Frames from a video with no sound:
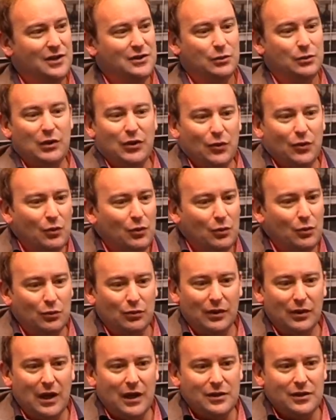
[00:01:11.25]
So we thought,
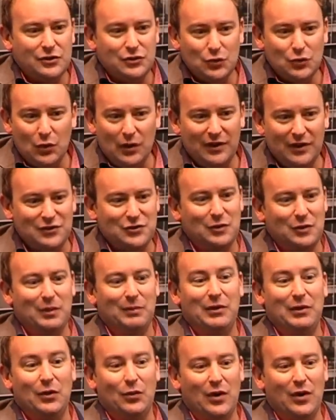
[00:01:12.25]
well, surely there's got to
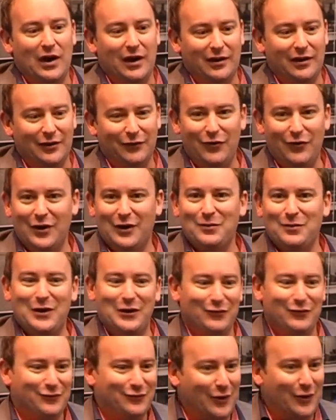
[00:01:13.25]
be a better way. If I can
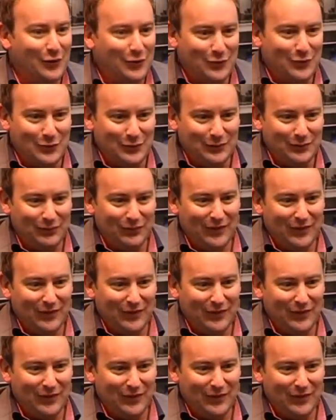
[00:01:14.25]
make a phone call